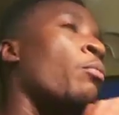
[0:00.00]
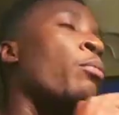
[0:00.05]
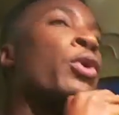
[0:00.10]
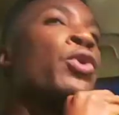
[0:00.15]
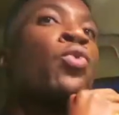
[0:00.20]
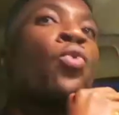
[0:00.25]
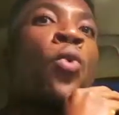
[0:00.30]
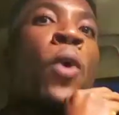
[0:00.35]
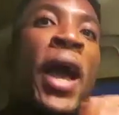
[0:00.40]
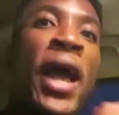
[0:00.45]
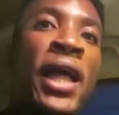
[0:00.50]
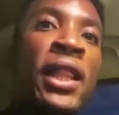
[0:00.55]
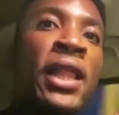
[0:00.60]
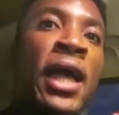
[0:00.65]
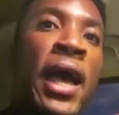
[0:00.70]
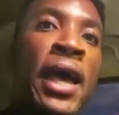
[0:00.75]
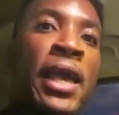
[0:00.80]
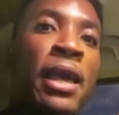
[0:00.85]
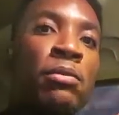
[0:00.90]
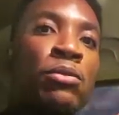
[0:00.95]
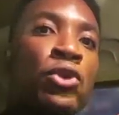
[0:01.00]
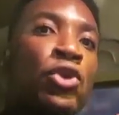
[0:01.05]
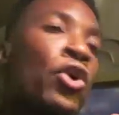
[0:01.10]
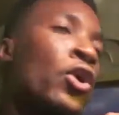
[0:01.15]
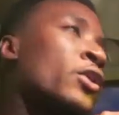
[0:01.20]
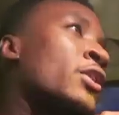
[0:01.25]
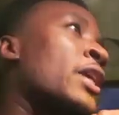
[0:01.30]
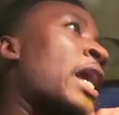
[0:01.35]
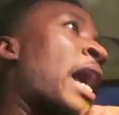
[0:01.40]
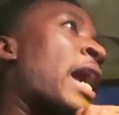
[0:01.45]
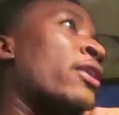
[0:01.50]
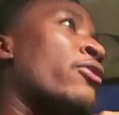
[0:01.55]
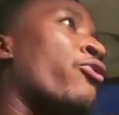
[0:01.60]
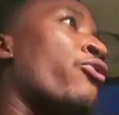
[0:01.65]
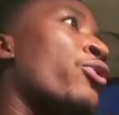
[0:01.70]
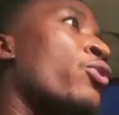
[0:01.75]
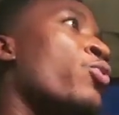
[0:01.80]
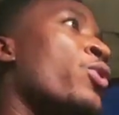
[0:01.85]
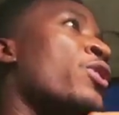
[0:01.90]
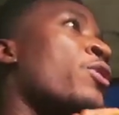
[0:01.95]
But while I am not
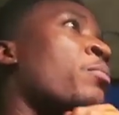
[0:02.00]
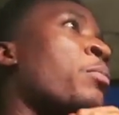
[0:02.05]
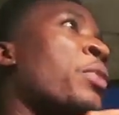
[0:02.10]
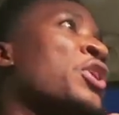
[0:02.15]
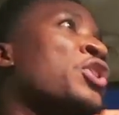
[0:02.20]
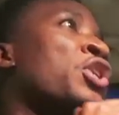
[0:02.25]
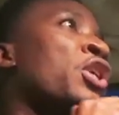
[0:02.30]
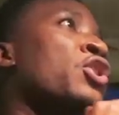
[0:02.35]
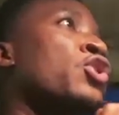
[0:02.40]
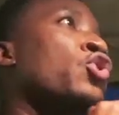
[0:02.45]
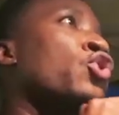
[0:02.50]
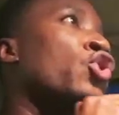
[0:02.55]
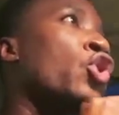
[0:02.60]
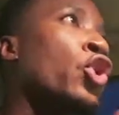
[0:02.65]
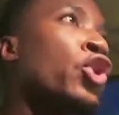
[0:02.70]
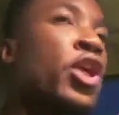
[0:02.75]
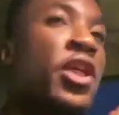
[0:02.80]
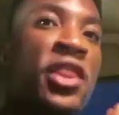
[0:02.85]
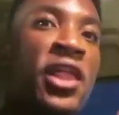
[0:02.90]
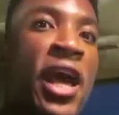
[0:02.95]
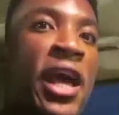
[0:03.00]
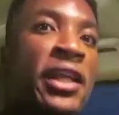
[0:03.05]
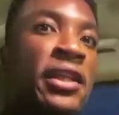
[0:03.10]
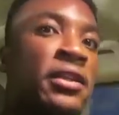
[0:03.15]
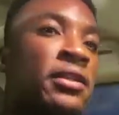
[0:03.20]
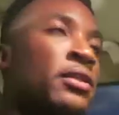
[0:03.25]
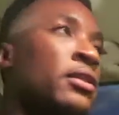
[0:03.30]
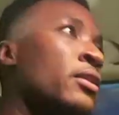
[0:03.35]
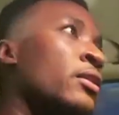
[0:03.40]
angry with Patience Jonathan,